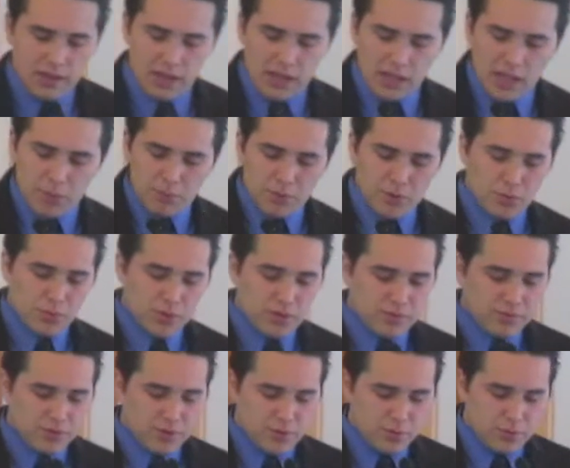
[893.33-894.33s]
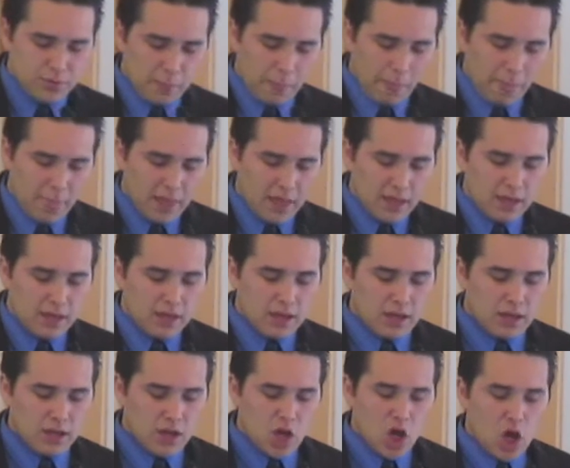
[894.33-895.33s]
Allow me to read for you
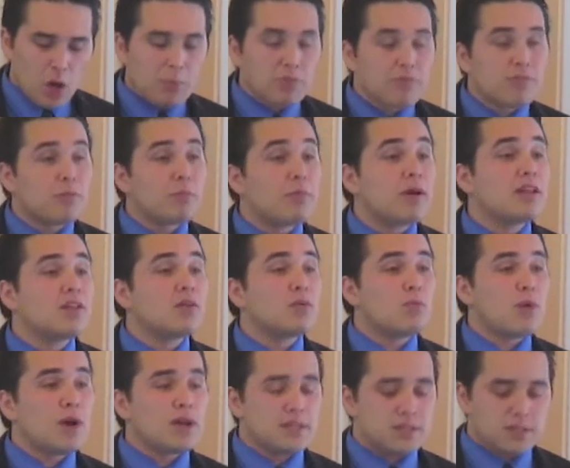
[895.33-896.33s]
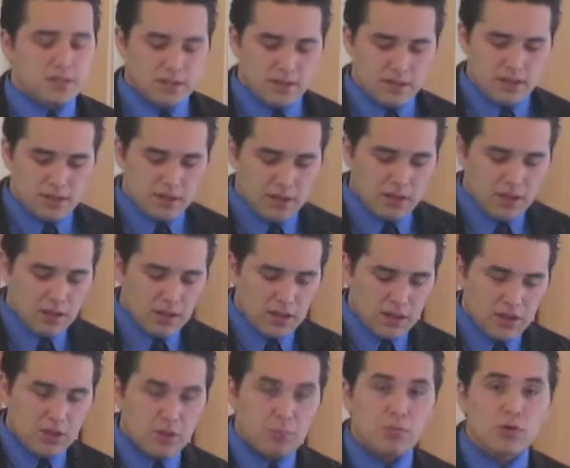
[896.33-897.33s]
a comment from Ellen White
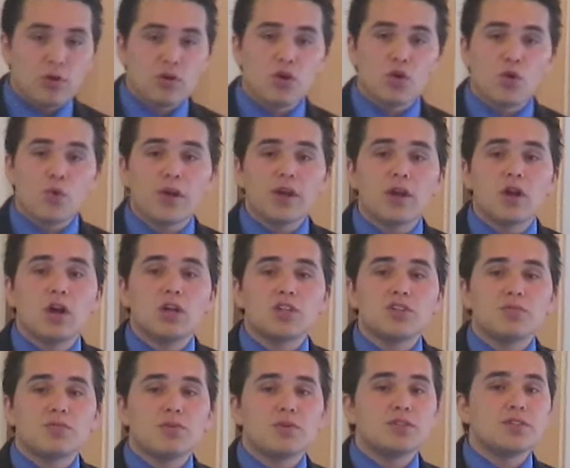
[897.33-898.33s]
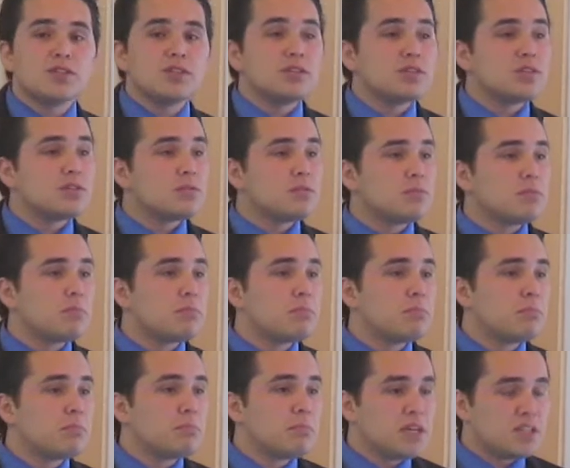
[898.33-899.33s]
in the book Great Controversy,
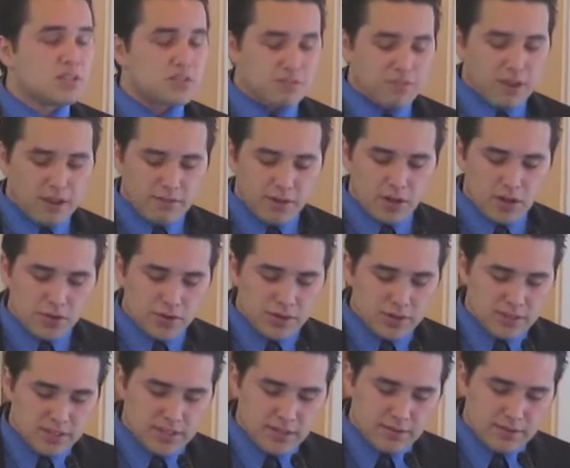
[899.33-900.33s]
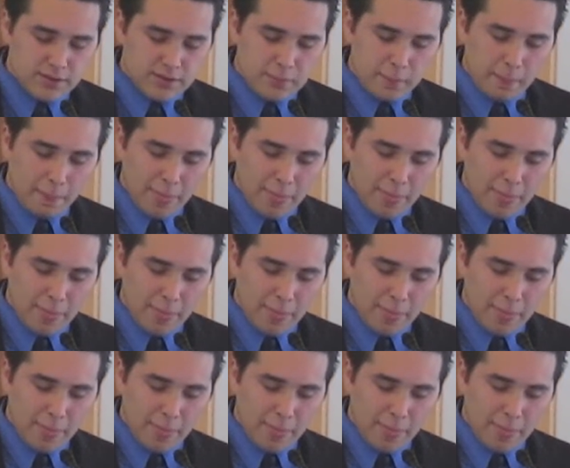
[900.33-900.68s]
page 507.